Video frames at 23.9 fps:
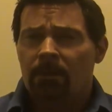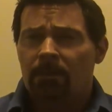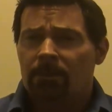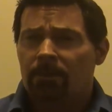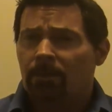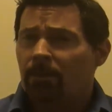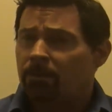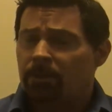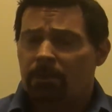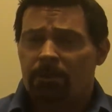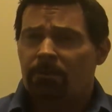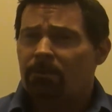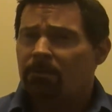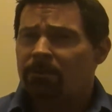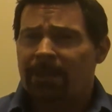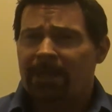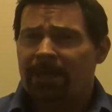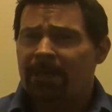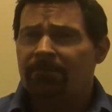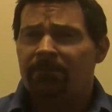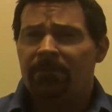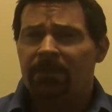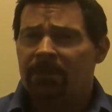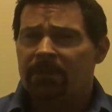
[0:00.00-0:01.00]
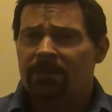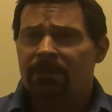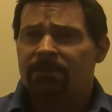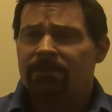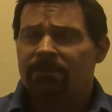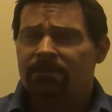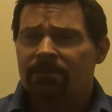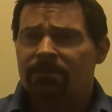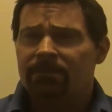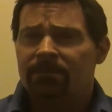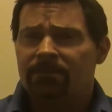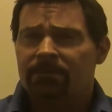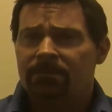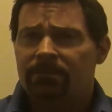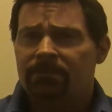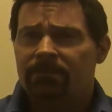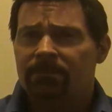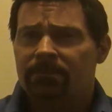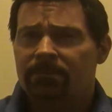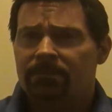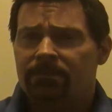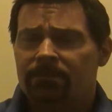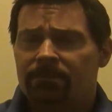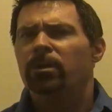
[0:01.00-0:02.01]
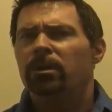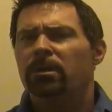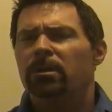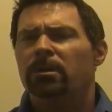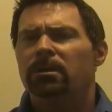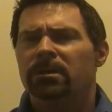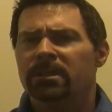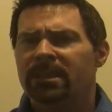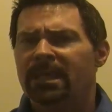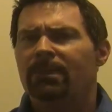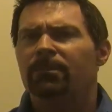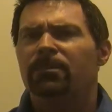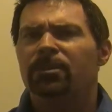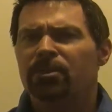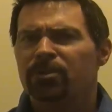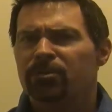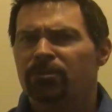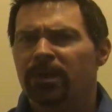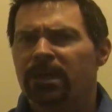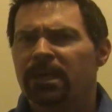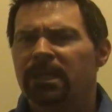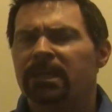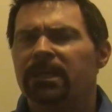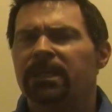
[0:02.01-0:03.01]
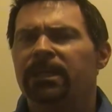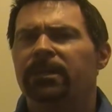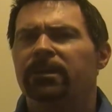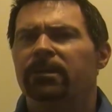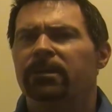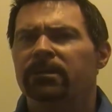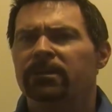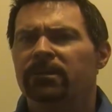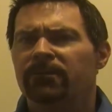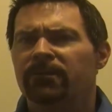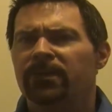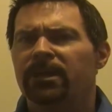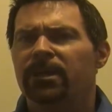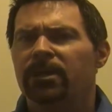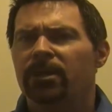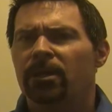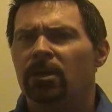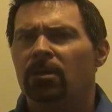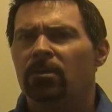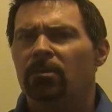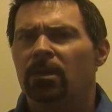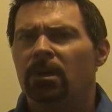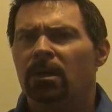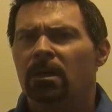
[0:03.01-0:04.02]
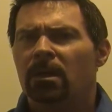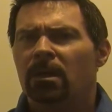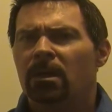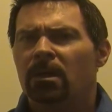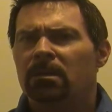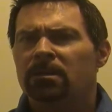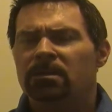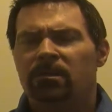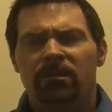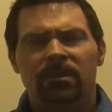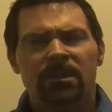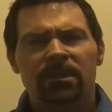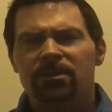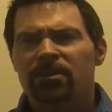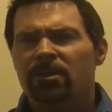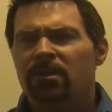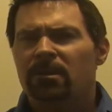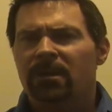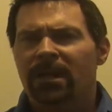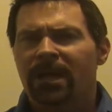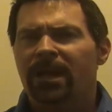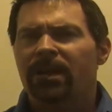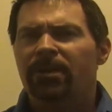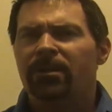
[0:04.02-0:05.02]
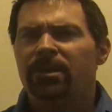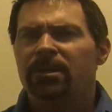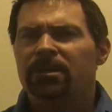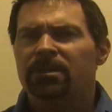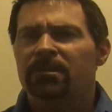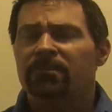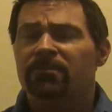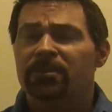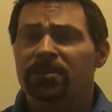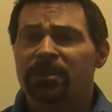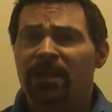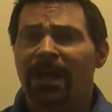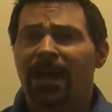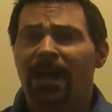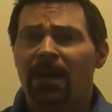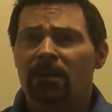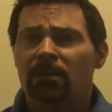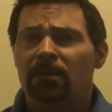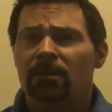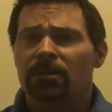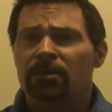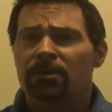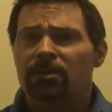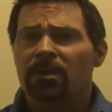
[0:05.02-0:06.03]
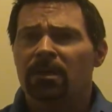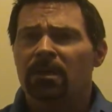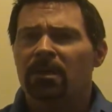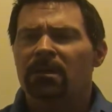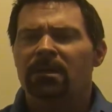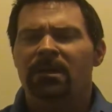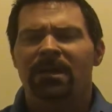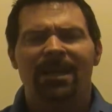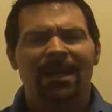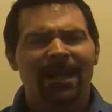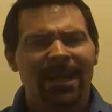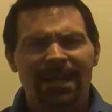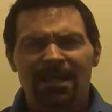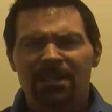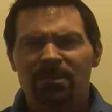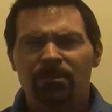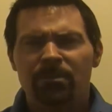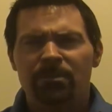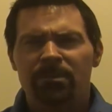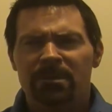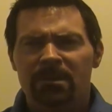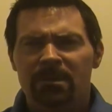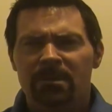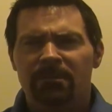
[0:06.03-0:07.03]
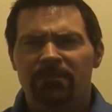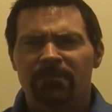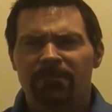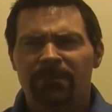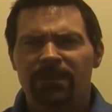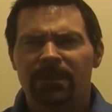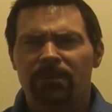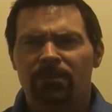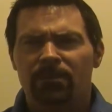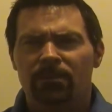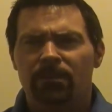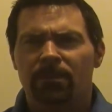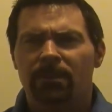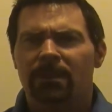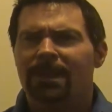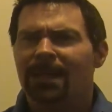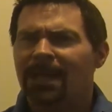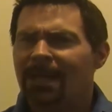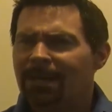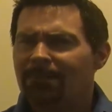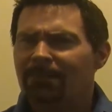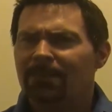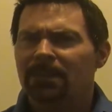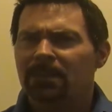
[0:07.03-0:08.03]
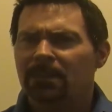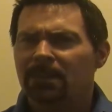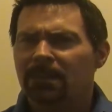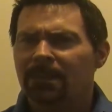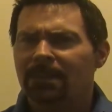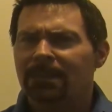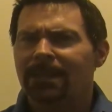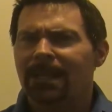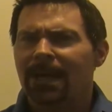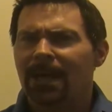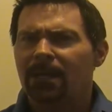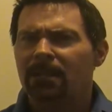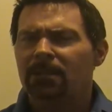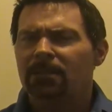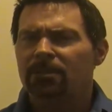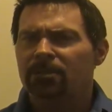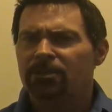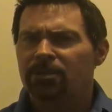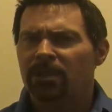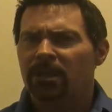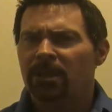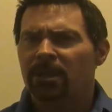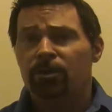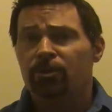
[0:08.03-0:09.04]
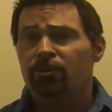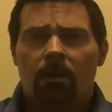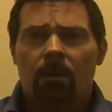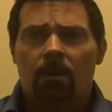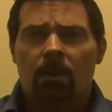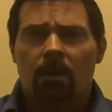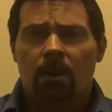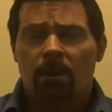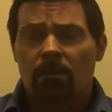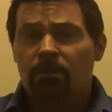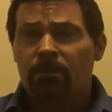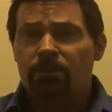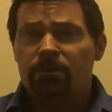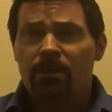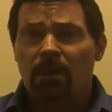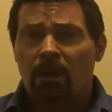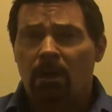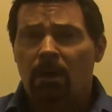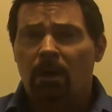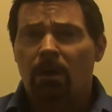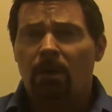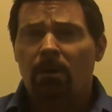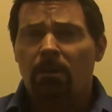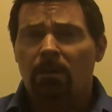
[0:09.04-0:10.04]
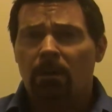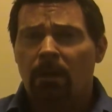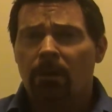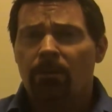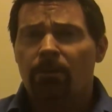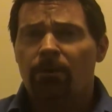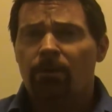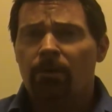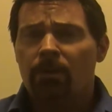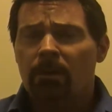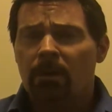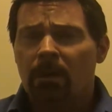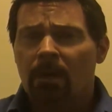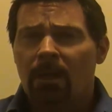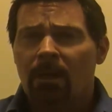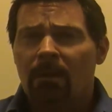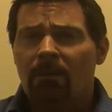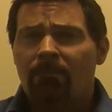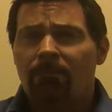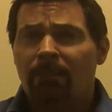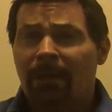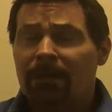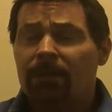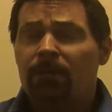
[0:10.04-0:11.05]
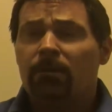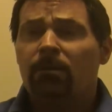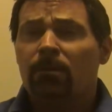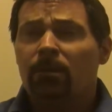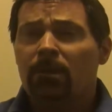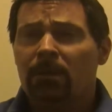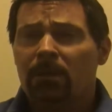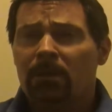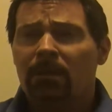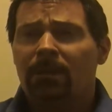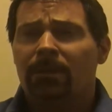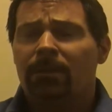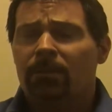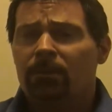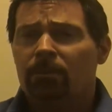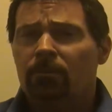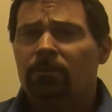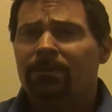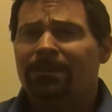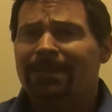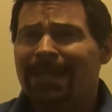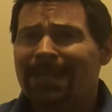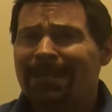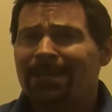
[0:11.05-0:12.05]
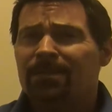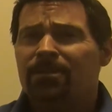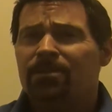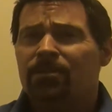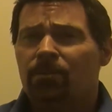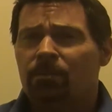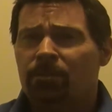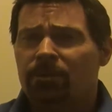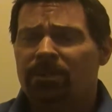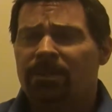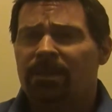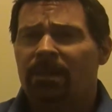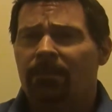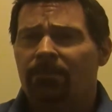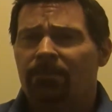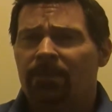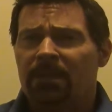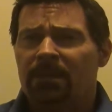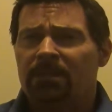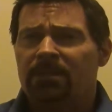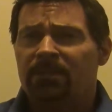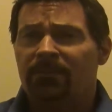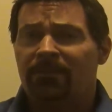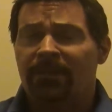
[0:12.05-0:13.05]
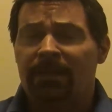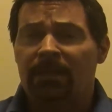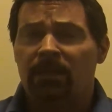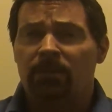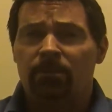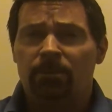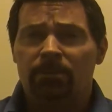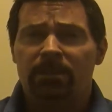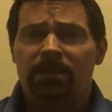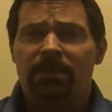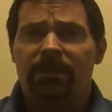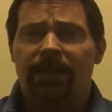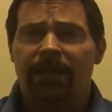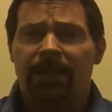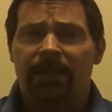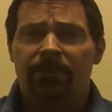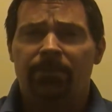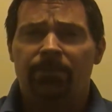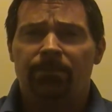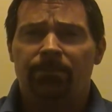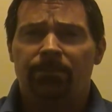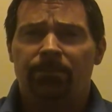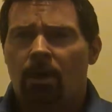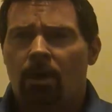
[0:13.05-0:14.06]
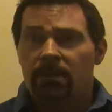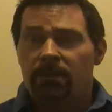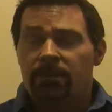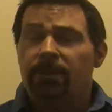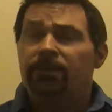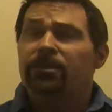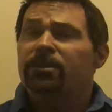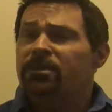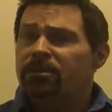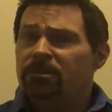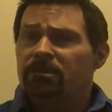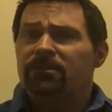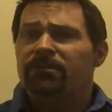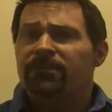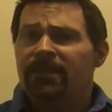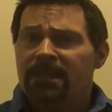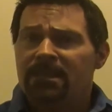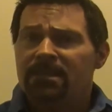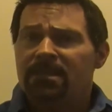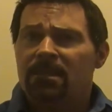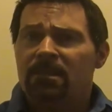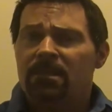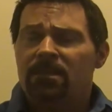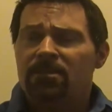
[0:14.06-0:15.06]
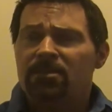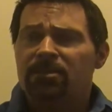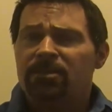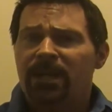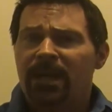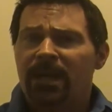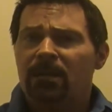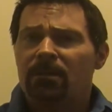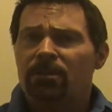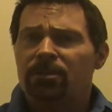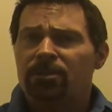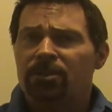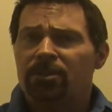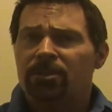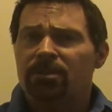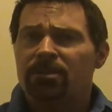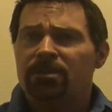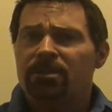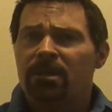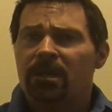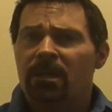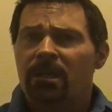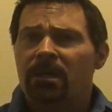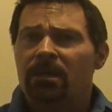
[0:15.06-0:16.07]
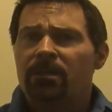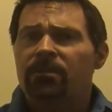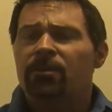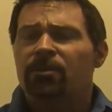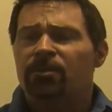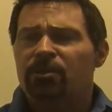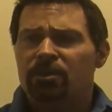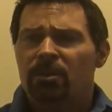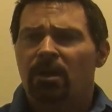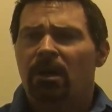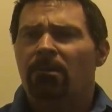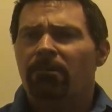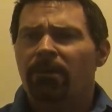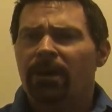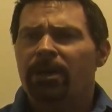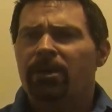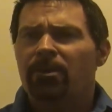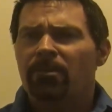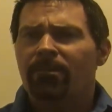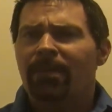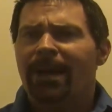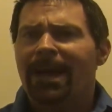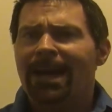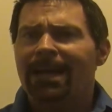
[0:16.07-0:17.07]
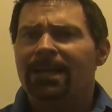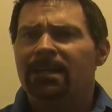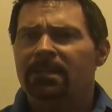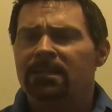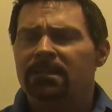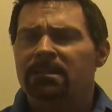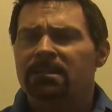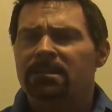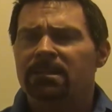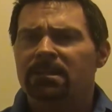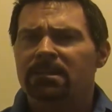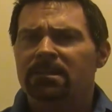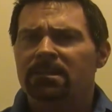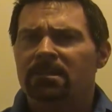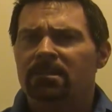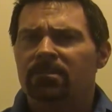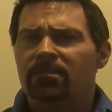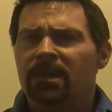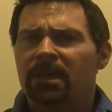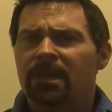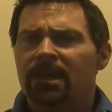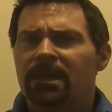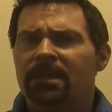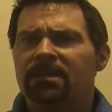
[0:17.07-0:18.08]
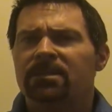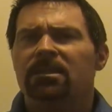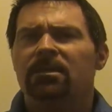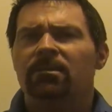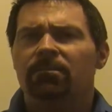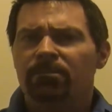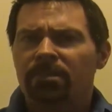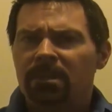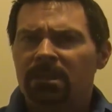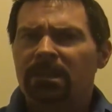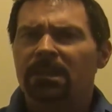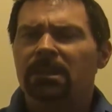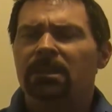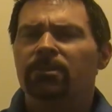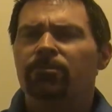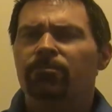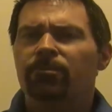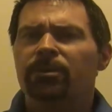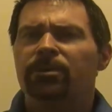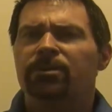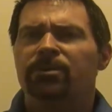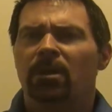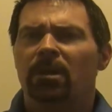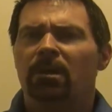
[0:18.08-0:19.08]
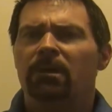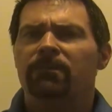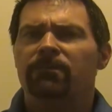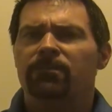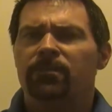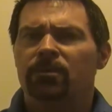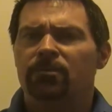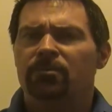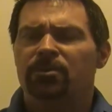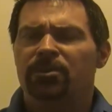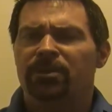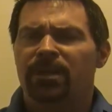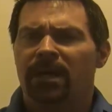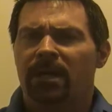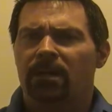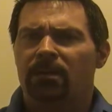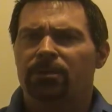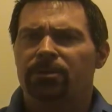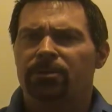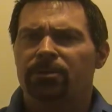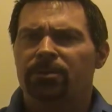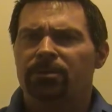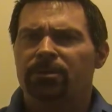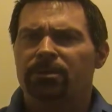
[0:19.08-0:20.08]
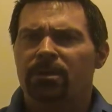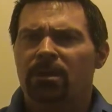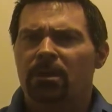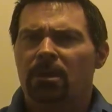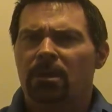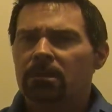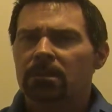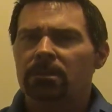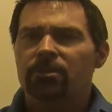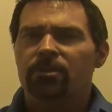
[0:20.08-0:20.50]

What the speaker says: No, you don't have this. We're demonstrating here in the video. So these are areas of challenge that experts in the field are commonly acknowledging when almost all other medical and clinical data source companies available today. They're still facing these challenges. The Starwriter patented system has completely resolved those challenges.